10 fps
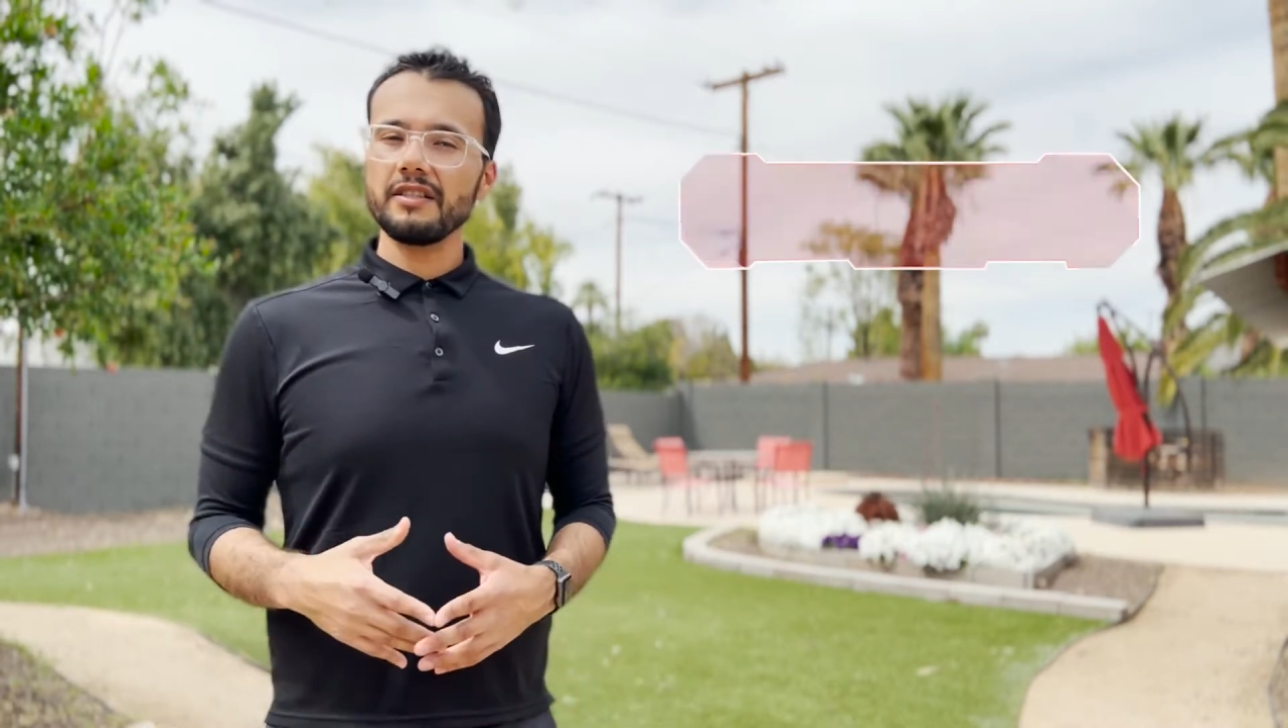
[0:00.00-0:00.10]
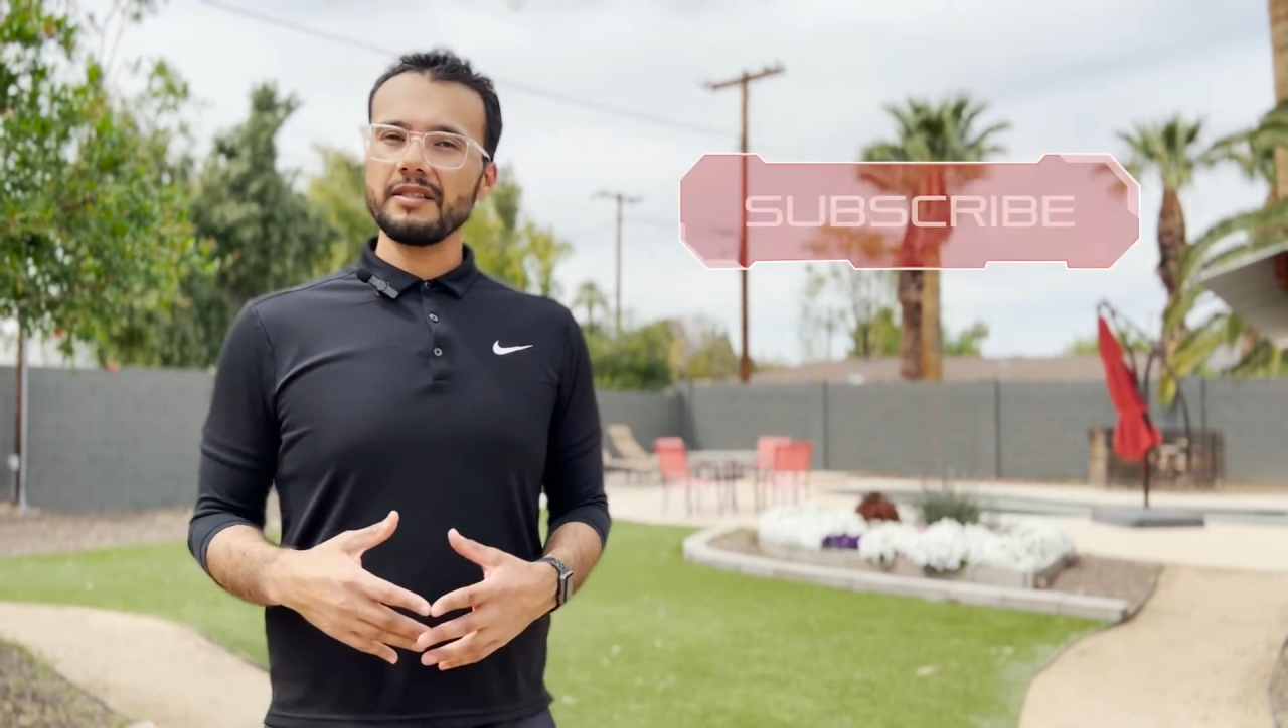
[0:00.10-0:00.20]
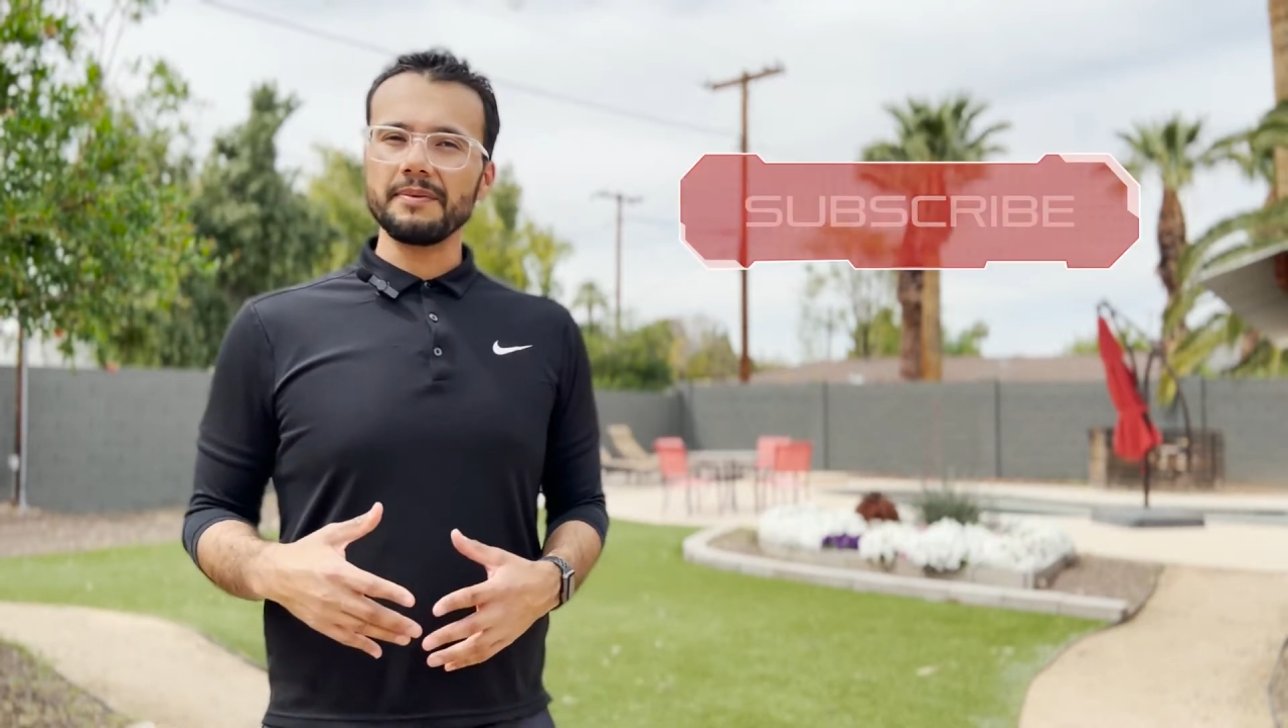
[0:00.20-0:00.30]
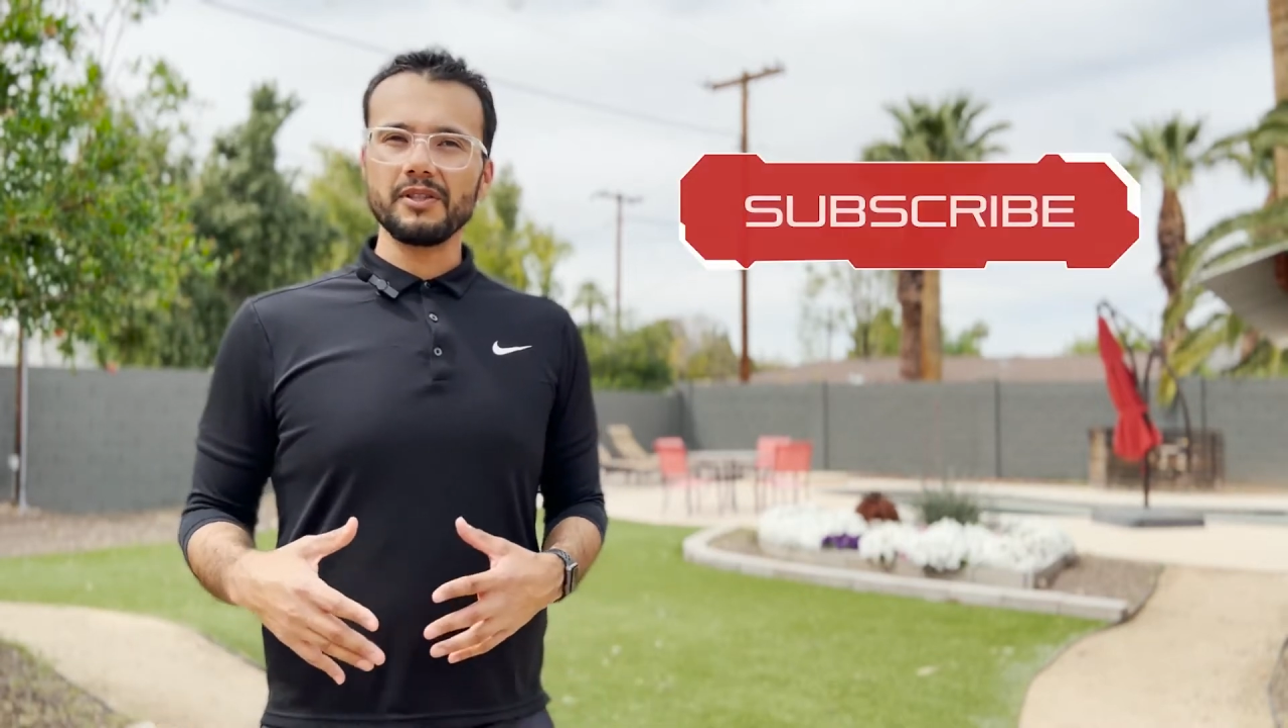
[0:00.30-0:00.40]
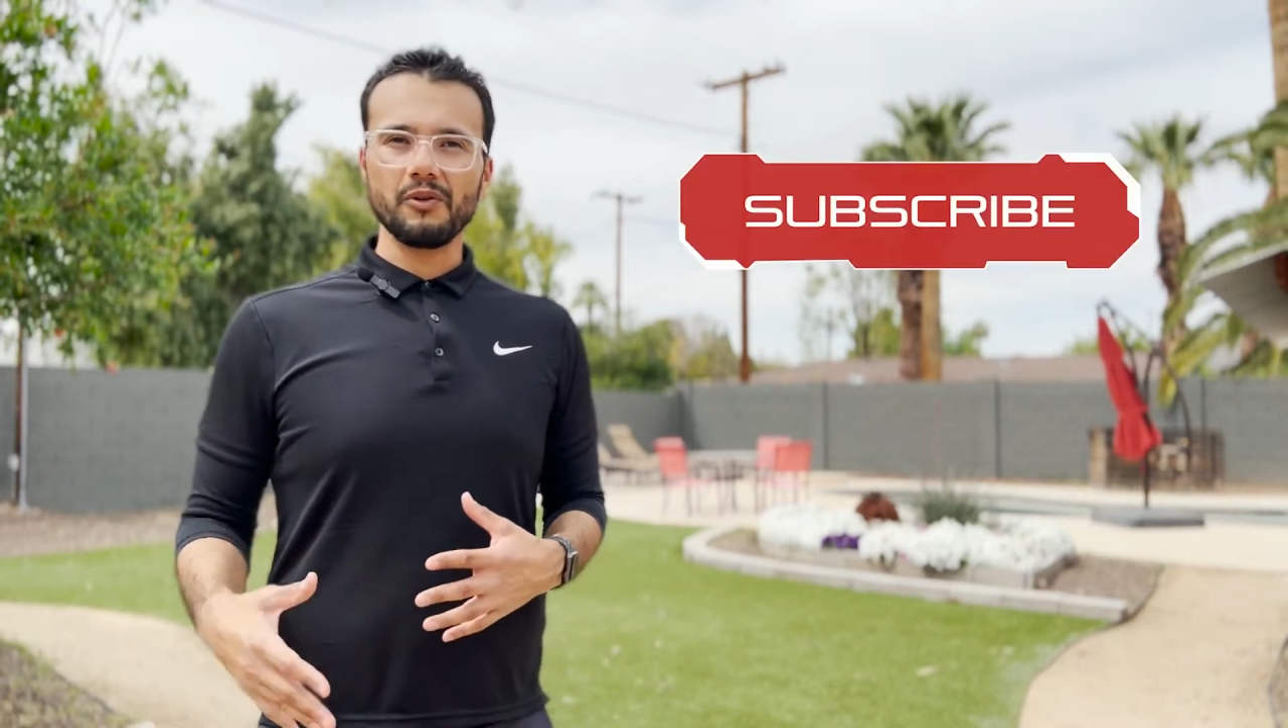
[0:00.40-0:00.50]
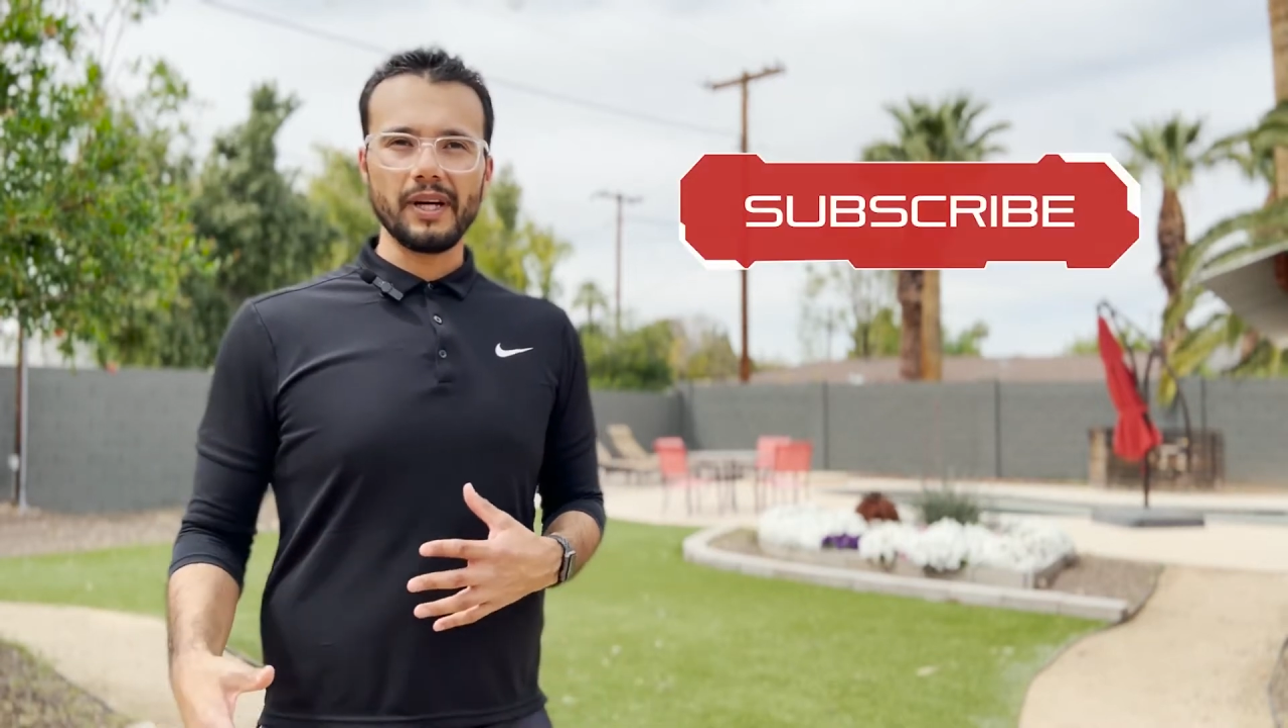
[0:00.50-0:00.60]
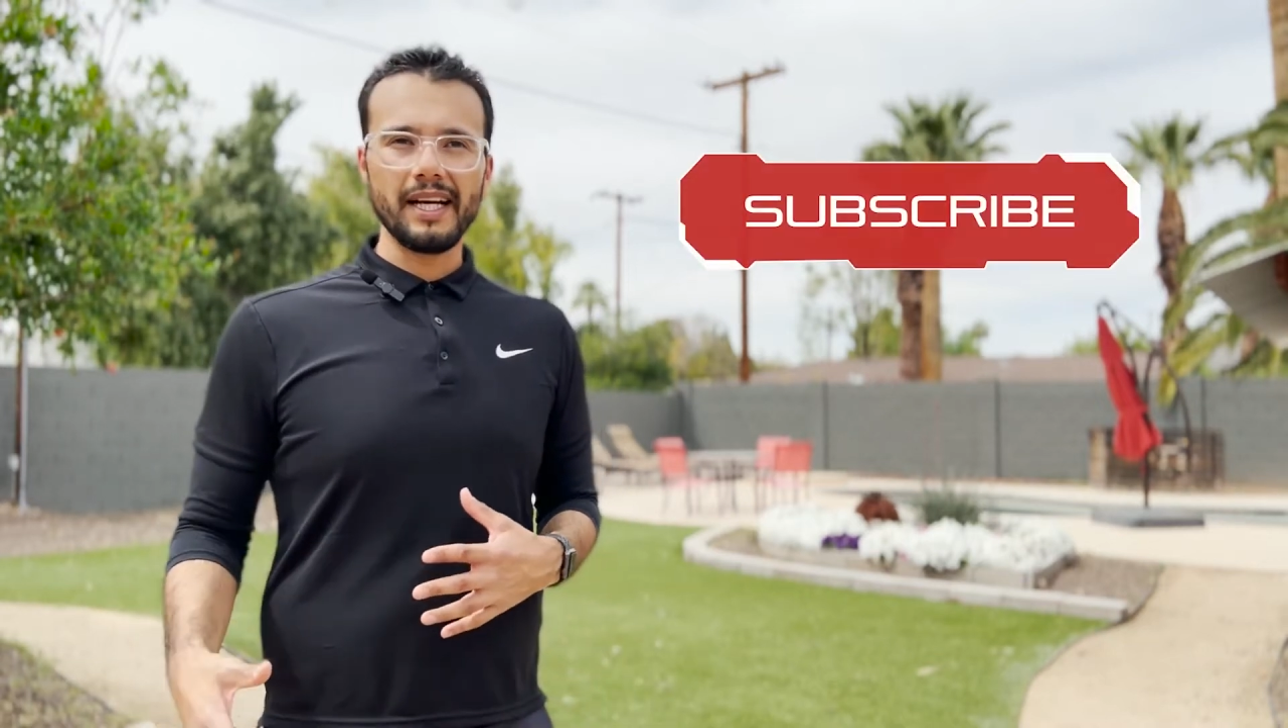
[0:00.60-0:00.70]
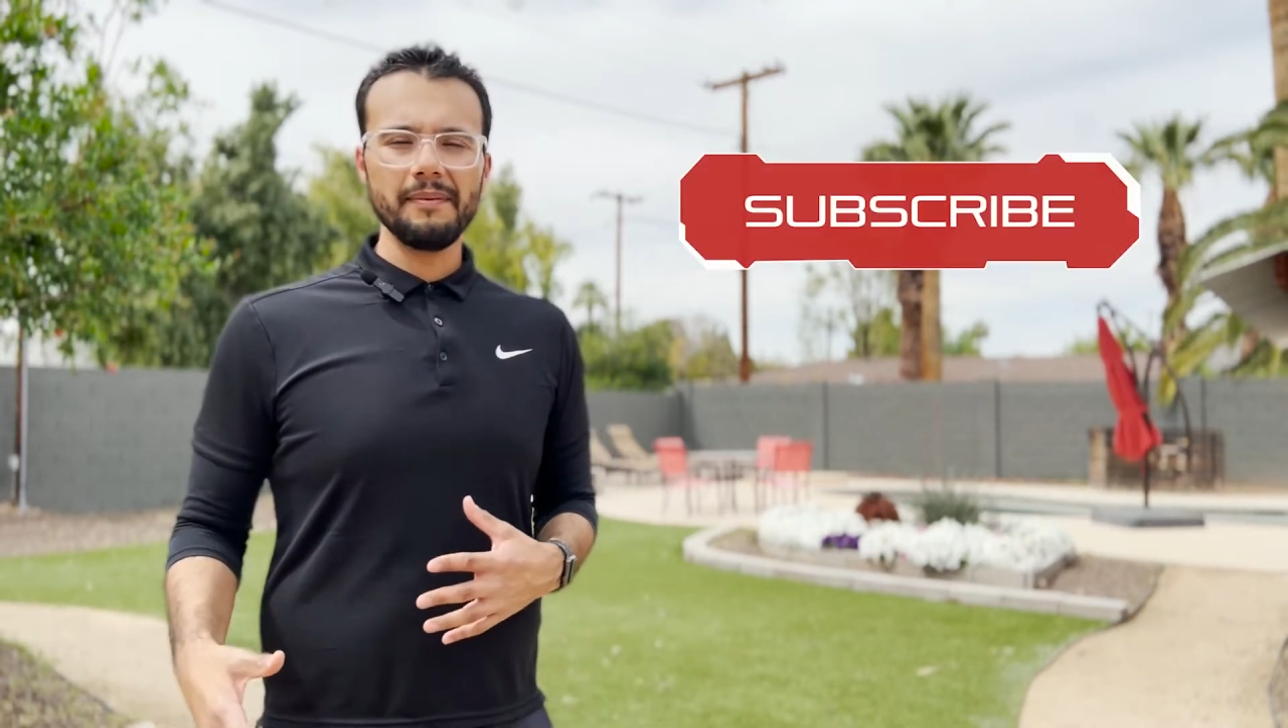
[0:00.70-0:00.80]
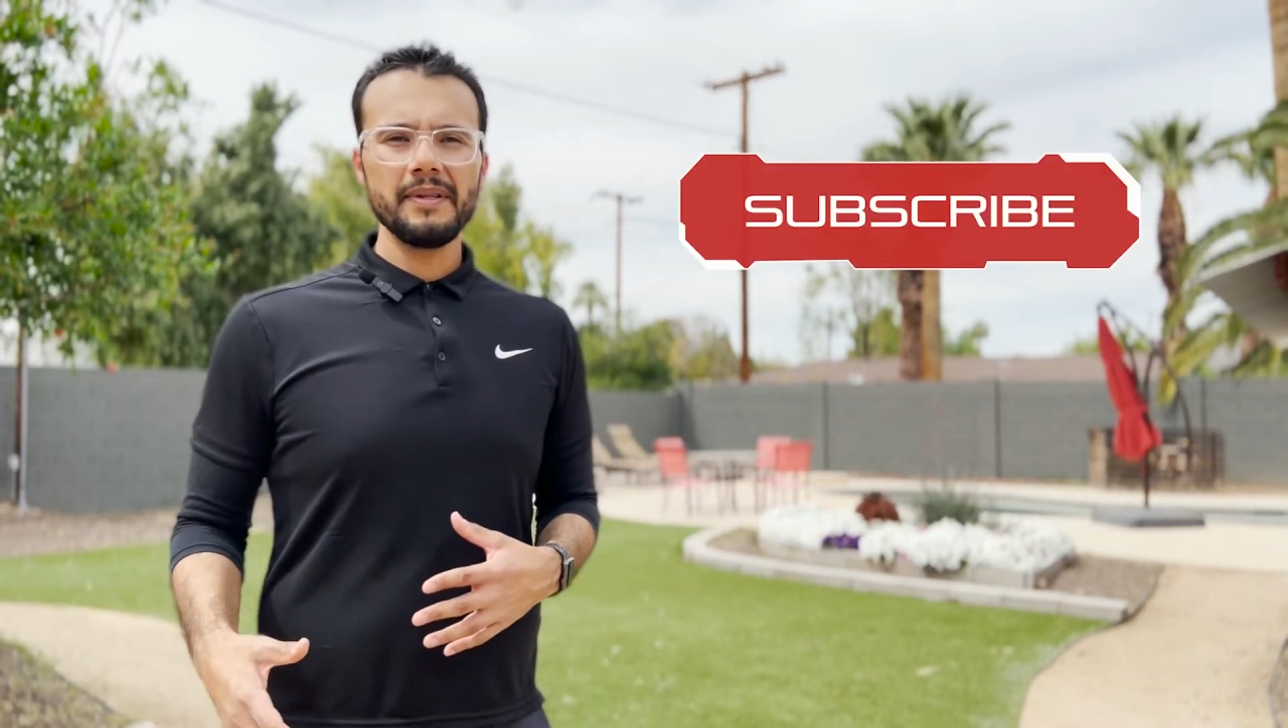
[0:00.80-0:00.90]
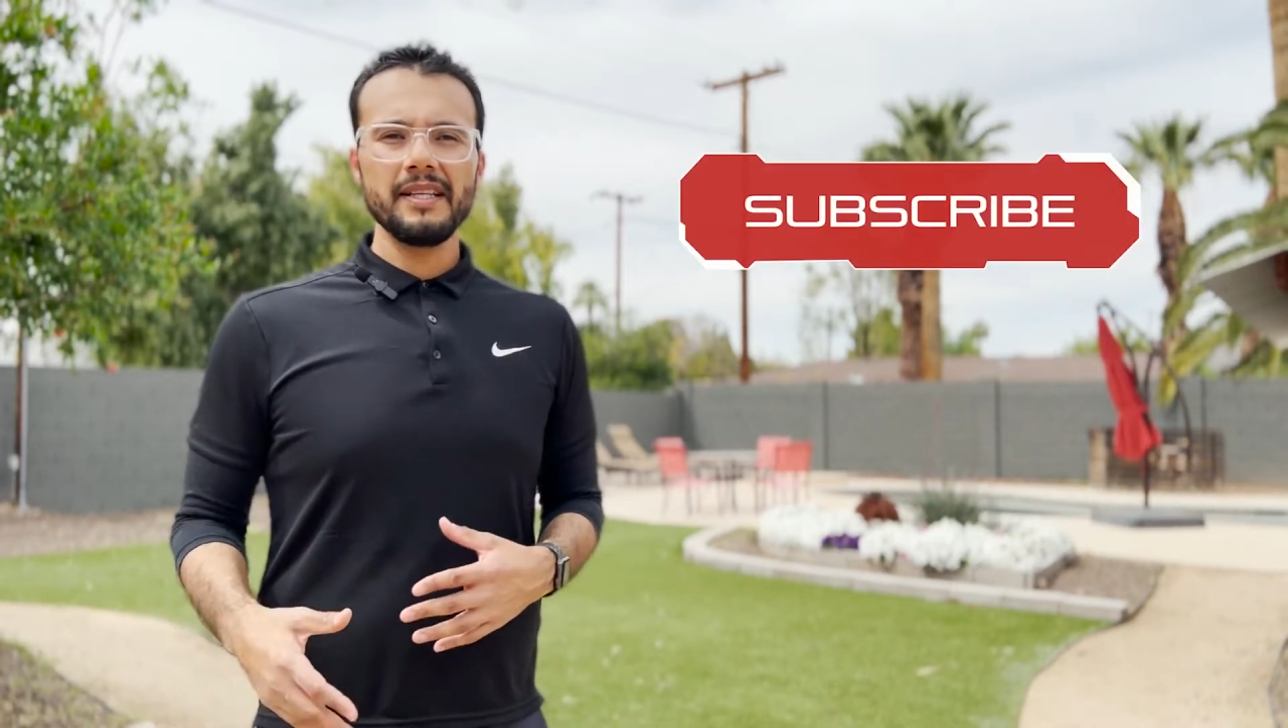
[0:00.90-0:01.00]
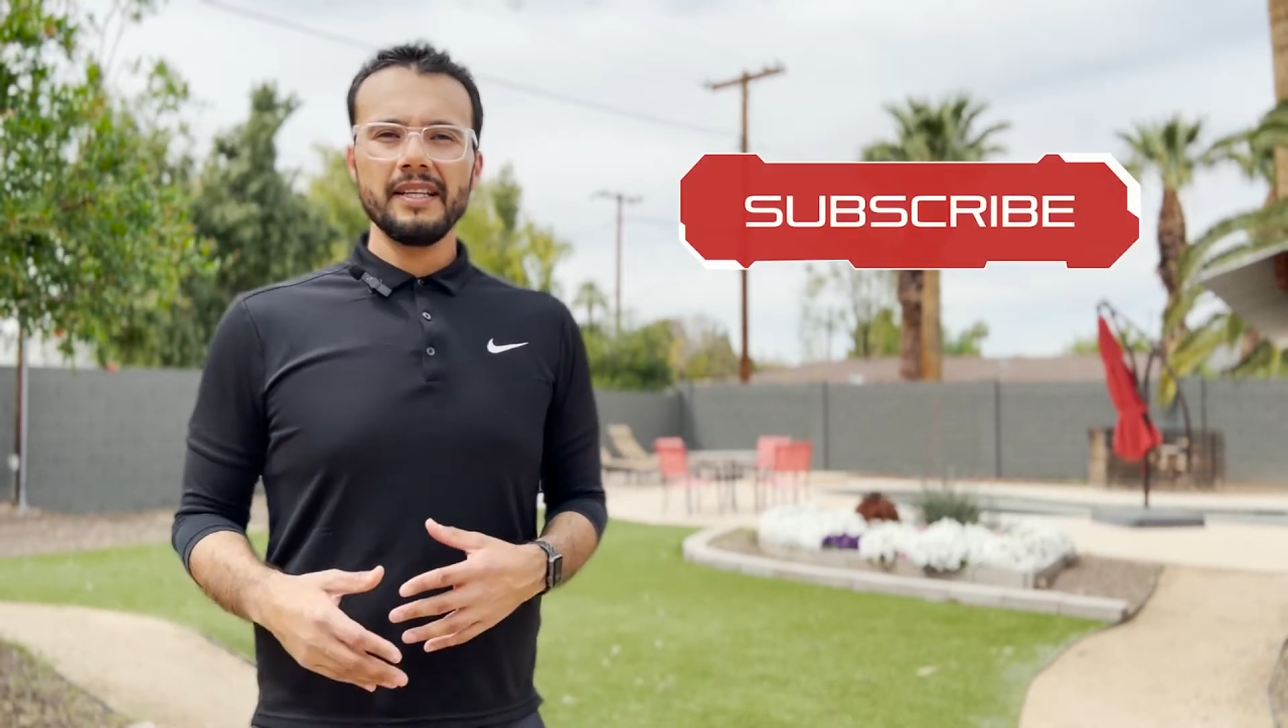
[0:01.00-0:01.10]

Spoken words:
subscribe.